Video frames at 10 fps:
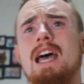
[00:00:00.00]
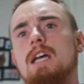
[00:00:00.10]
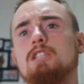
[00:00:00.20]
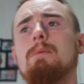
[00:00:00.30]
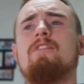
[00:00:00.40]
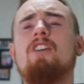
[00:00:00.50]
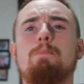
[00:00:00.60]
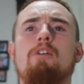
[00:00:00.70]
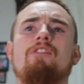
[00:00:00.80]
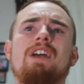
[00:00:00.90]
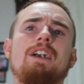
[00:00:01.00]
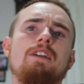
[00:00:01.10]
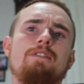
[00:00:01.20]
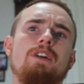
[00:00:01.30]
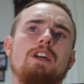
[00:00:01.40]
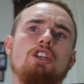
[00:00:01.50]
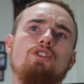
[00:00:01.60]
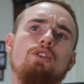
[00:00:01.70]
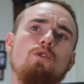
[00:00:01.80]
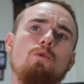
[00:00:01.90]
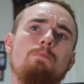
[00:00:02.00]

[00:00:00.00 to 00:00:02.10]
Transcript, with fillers: It's going to be very preventative to